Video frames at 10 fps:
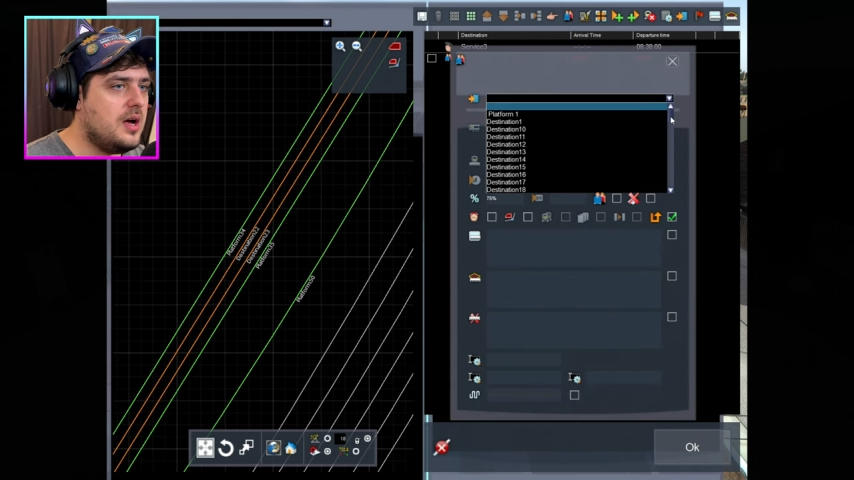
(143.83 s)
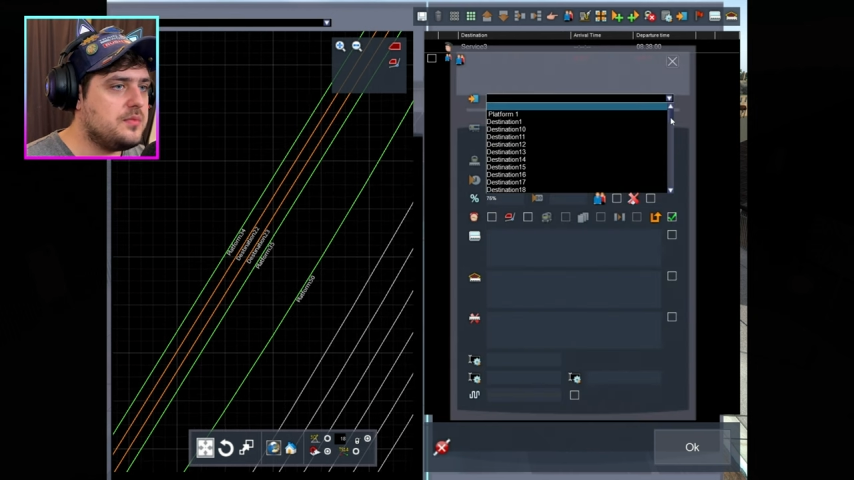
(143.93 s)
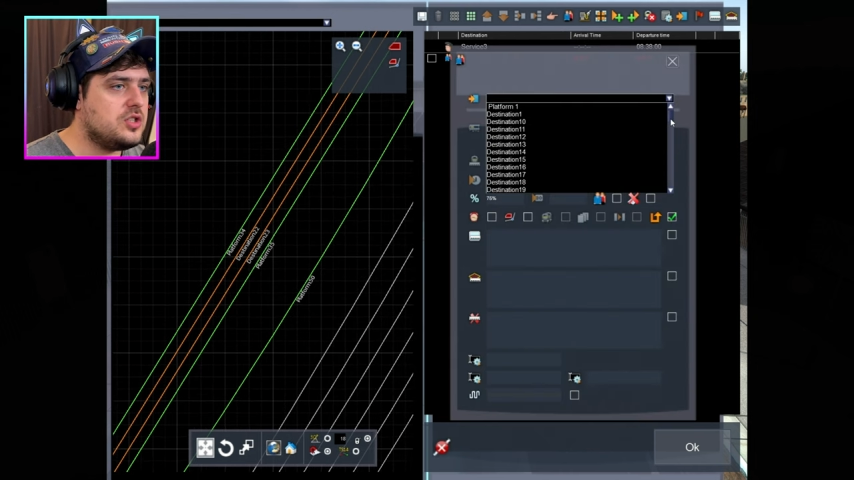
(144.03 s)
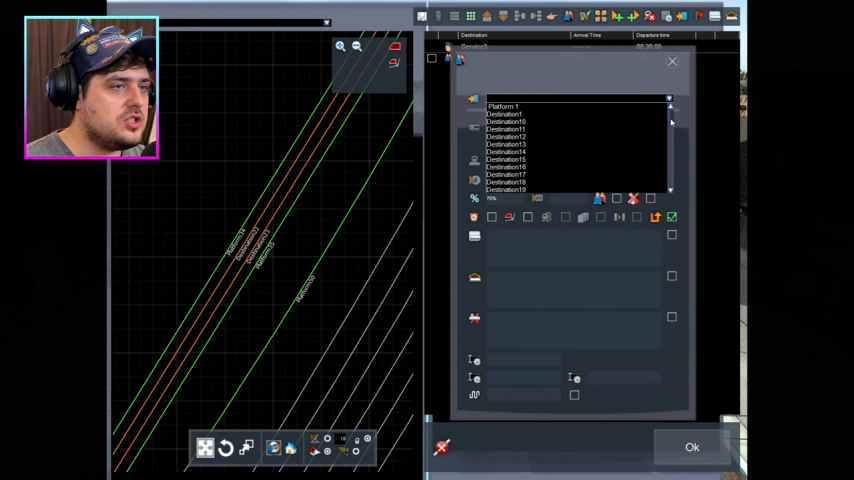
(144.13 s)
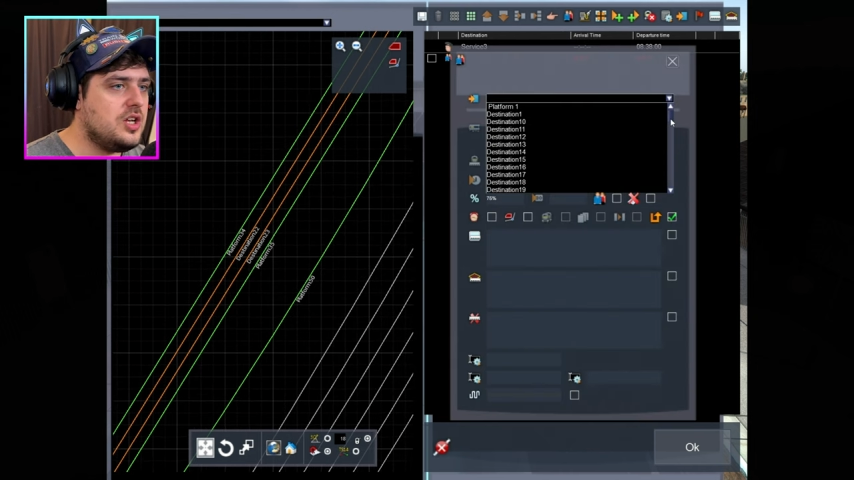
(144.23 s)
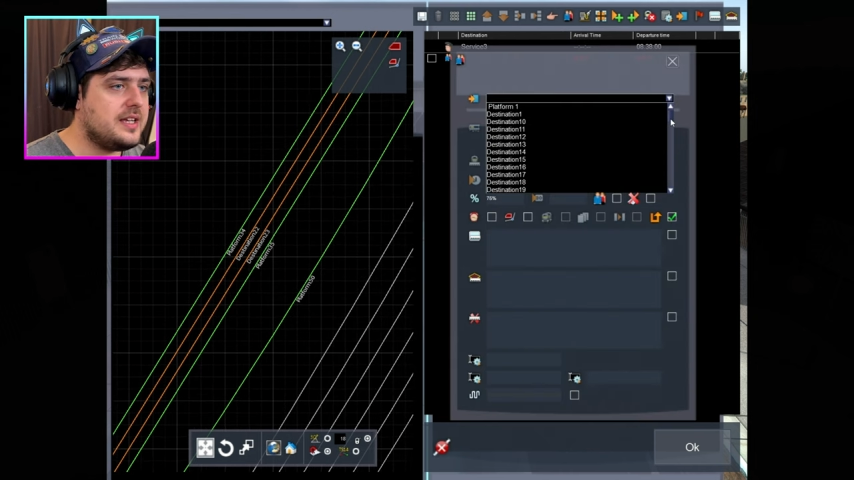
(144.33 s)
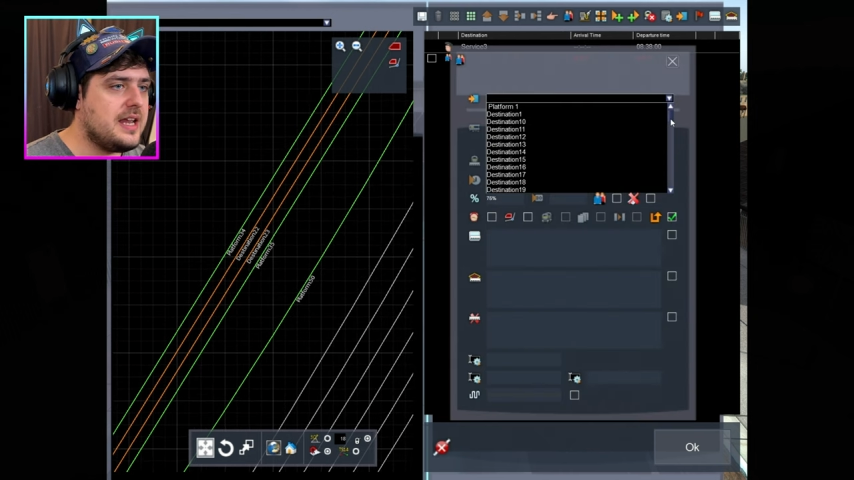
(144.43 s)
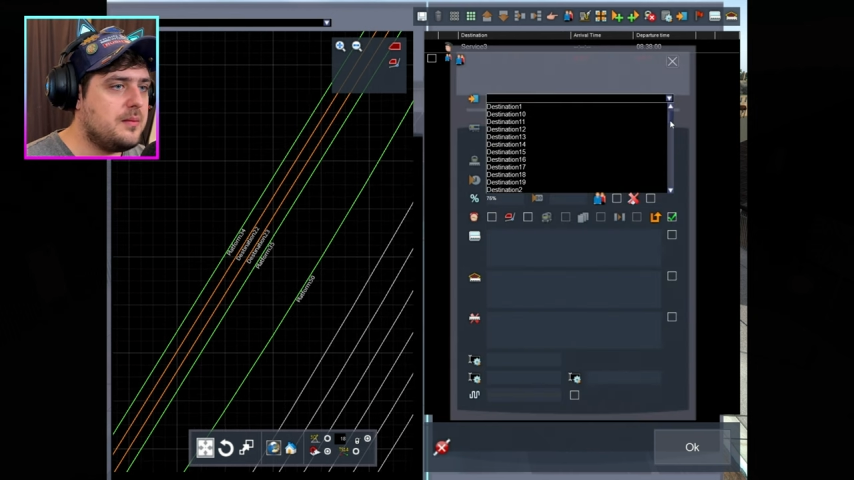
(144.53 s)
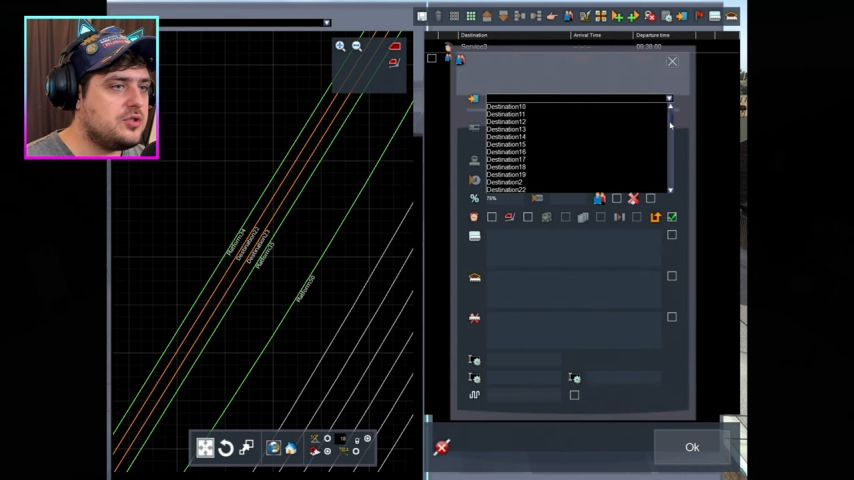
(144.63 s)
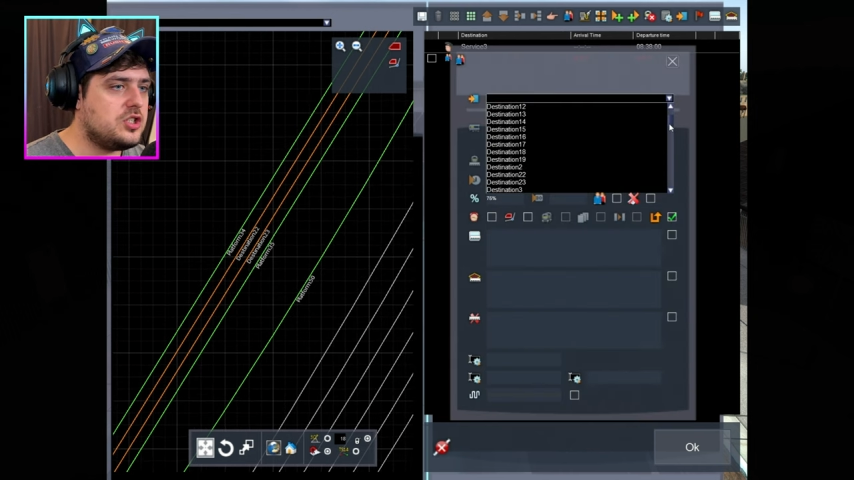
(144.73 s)
I'm just, you know,
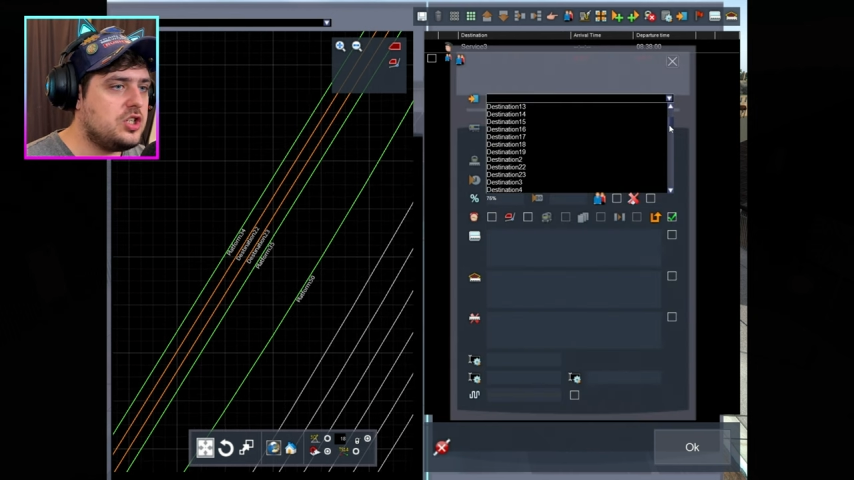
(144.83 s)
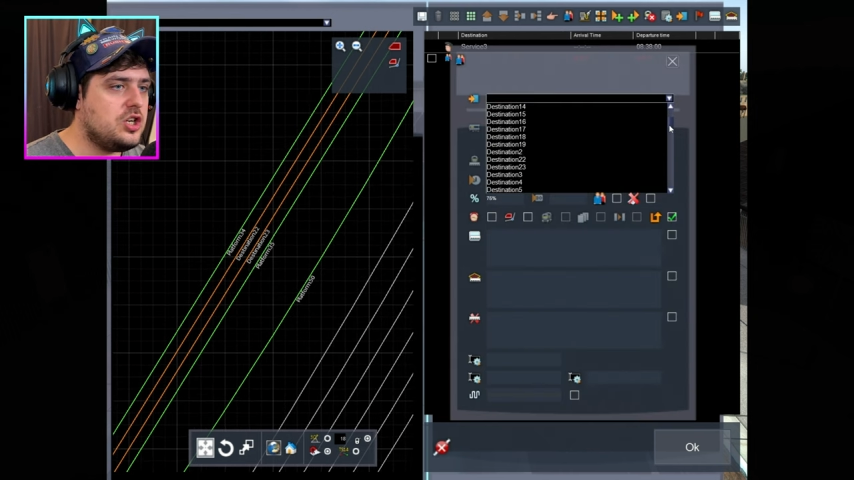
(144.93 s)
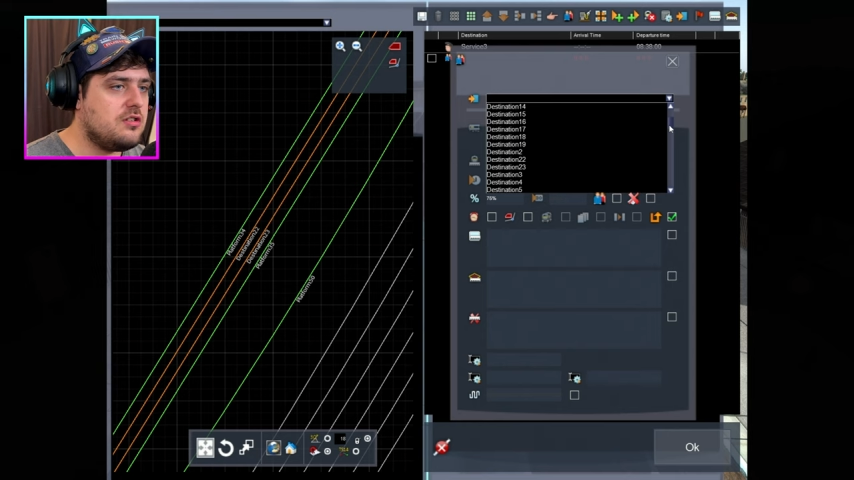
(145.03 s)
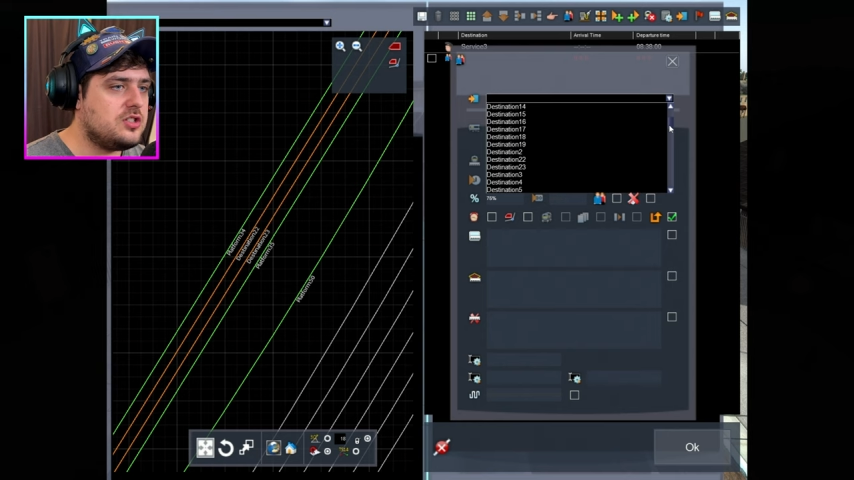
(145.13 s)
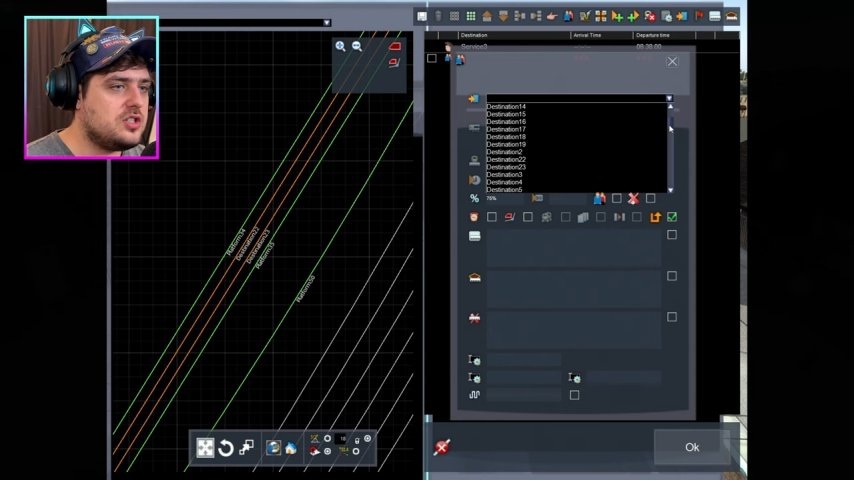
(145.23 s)
again, I'm just curious